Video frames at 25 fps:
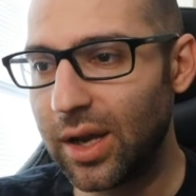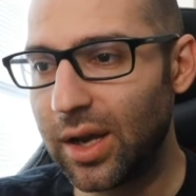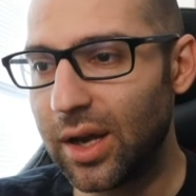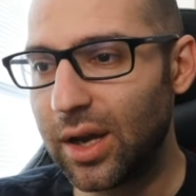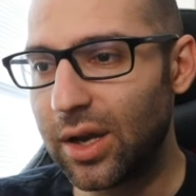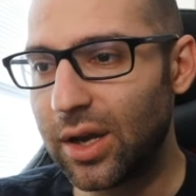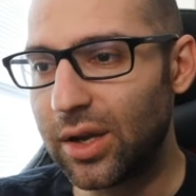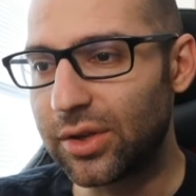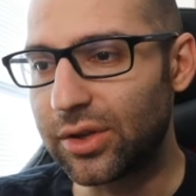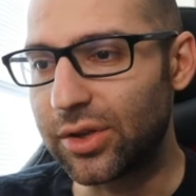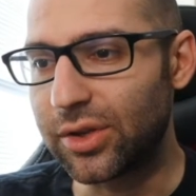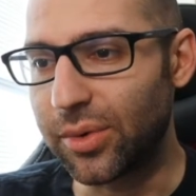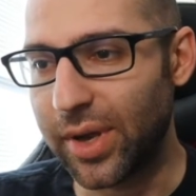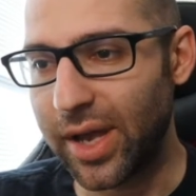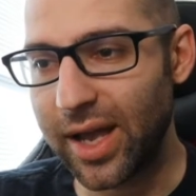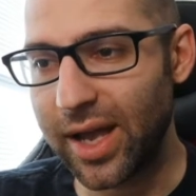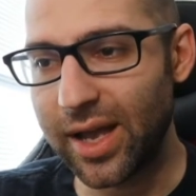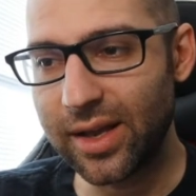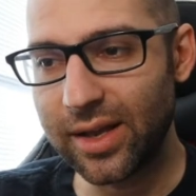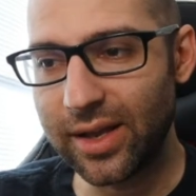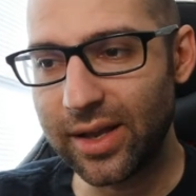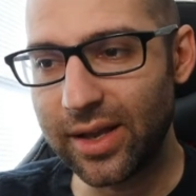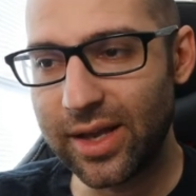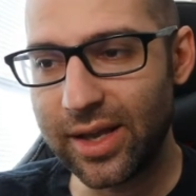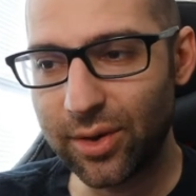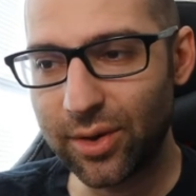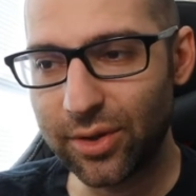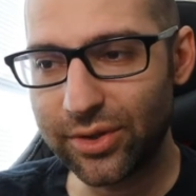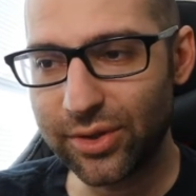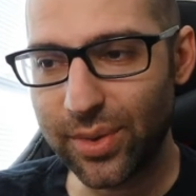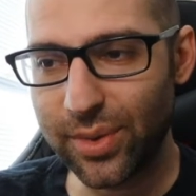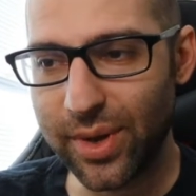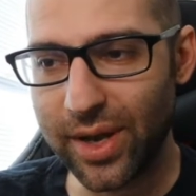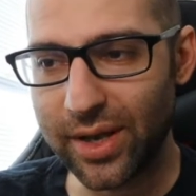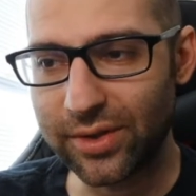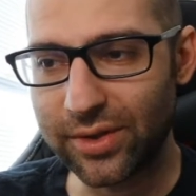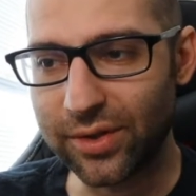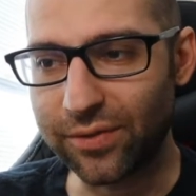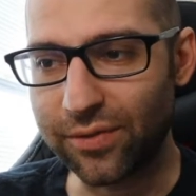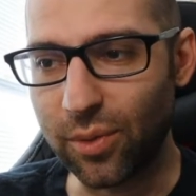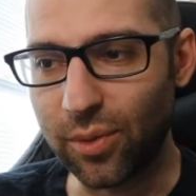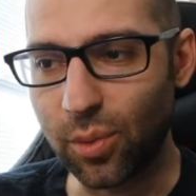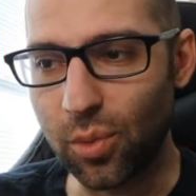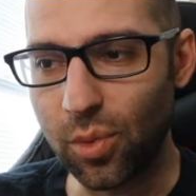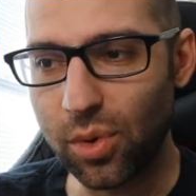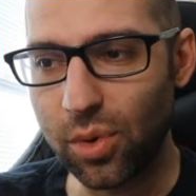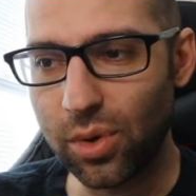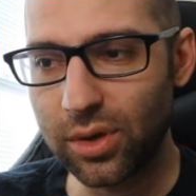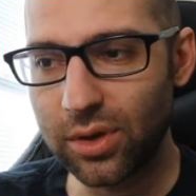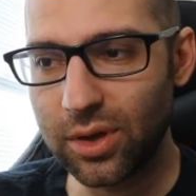So he also answers for
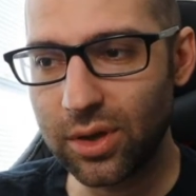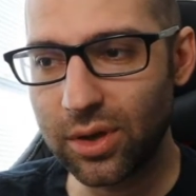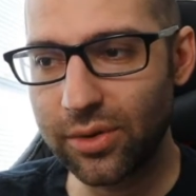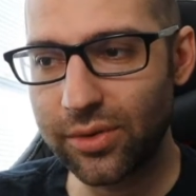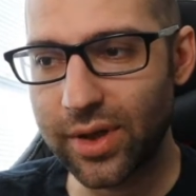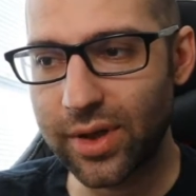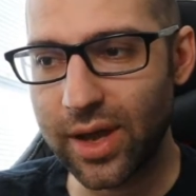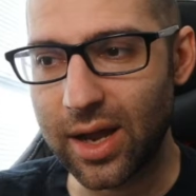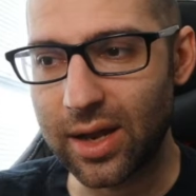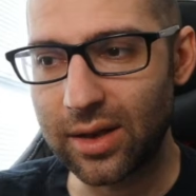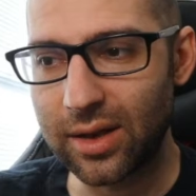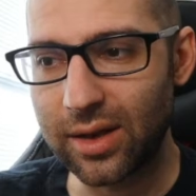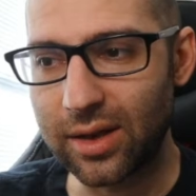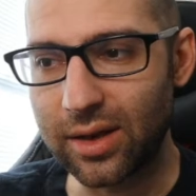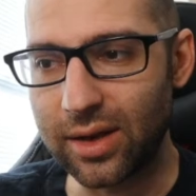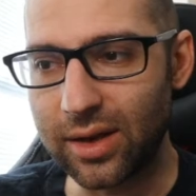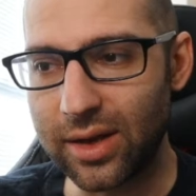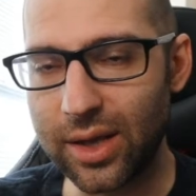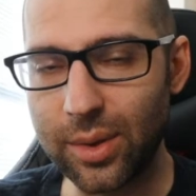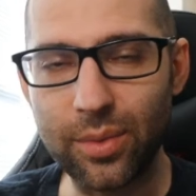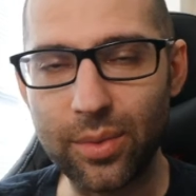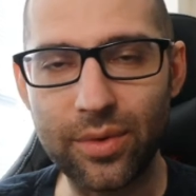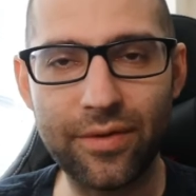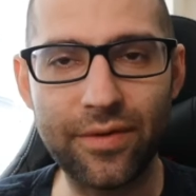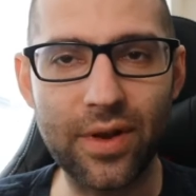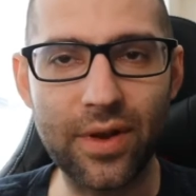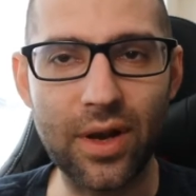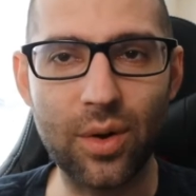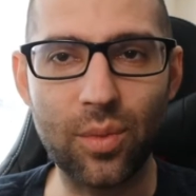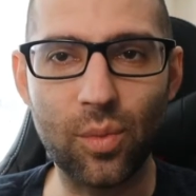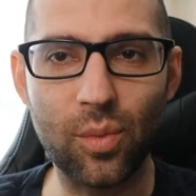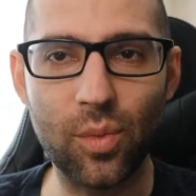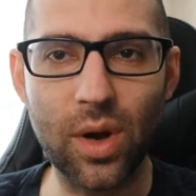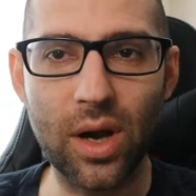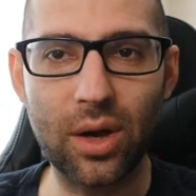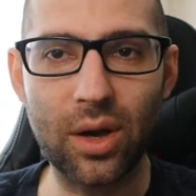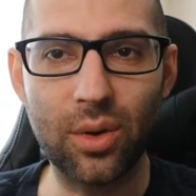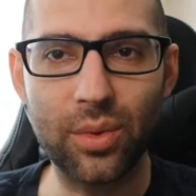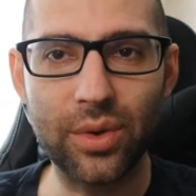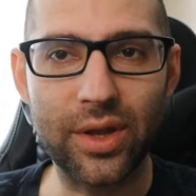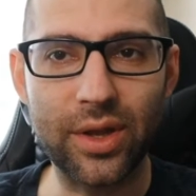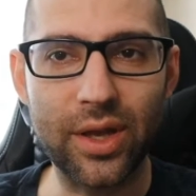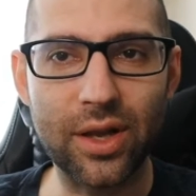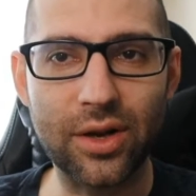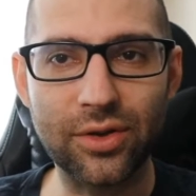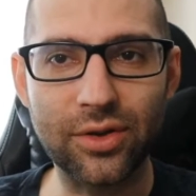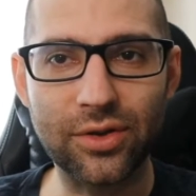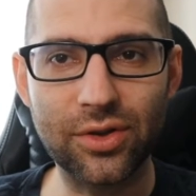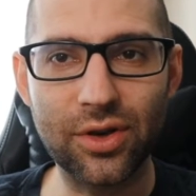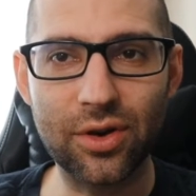Wardlow that he would fit in well with the
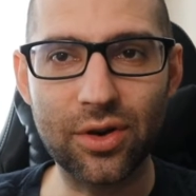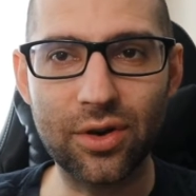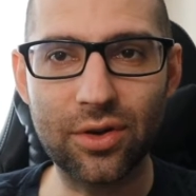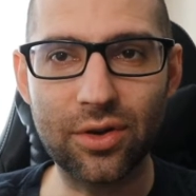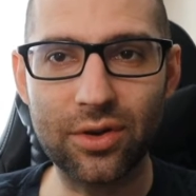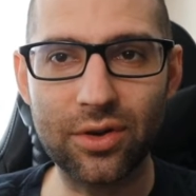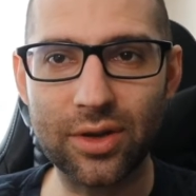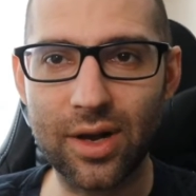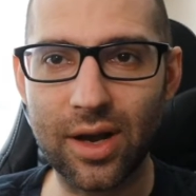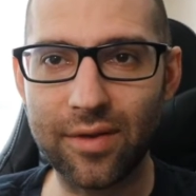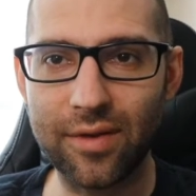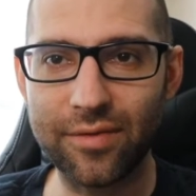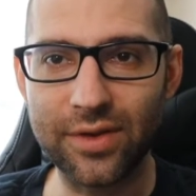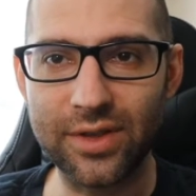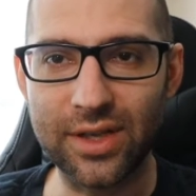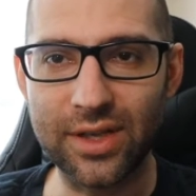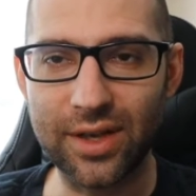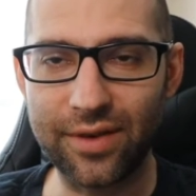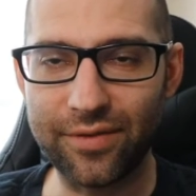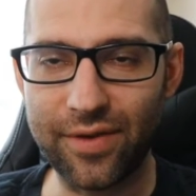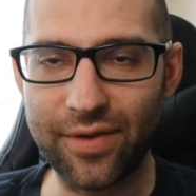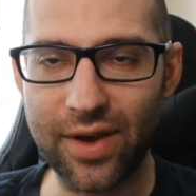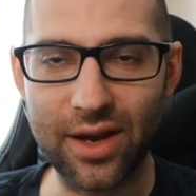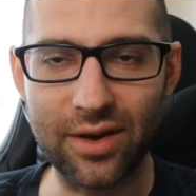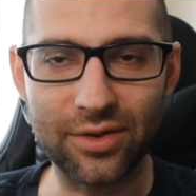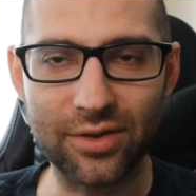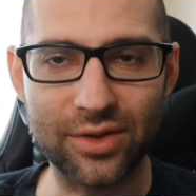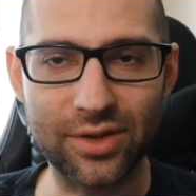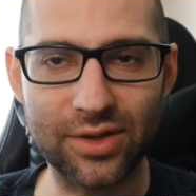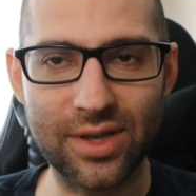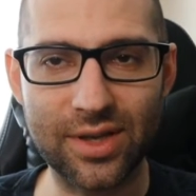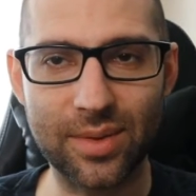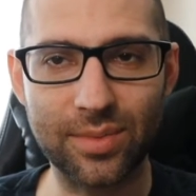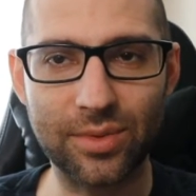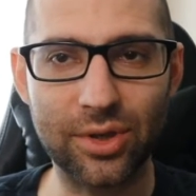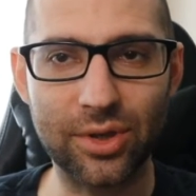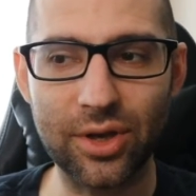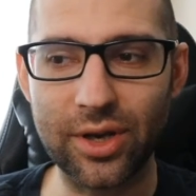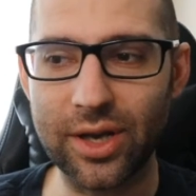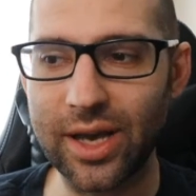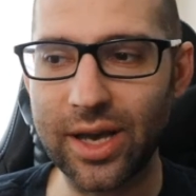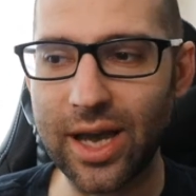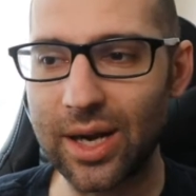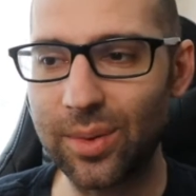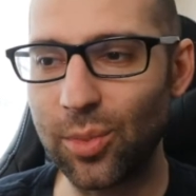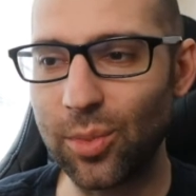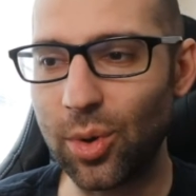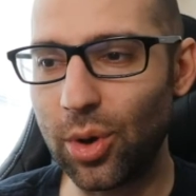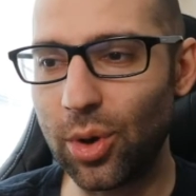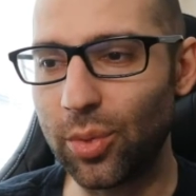inner circle, and obviously if Hager just stops looking at
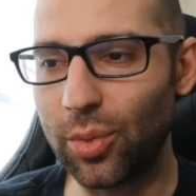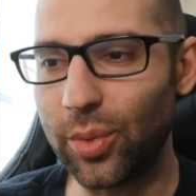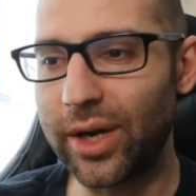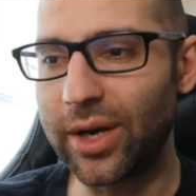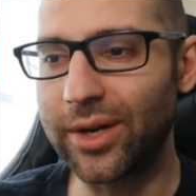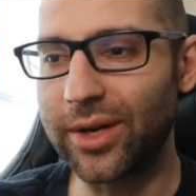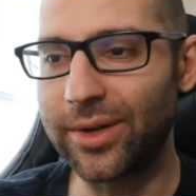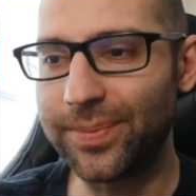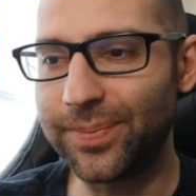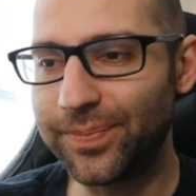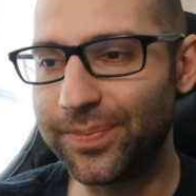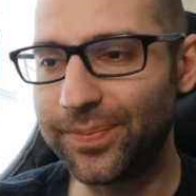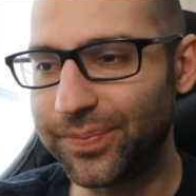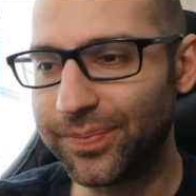him all weird.